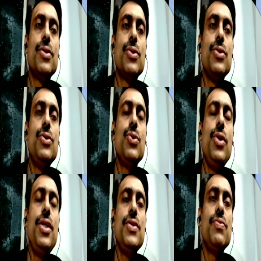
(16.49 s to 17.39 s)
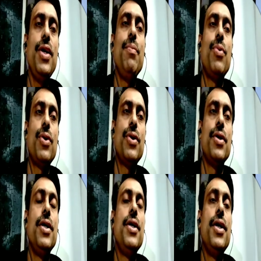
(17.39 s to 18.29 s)
So insulin is very important
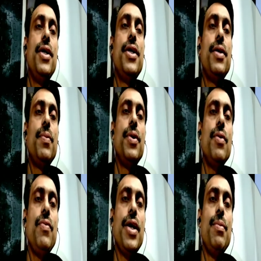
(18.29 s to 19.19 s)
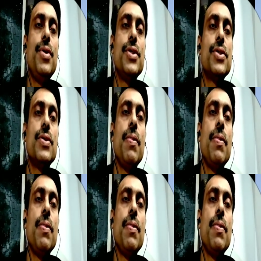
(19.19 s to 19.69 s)
in treatment of diabetes.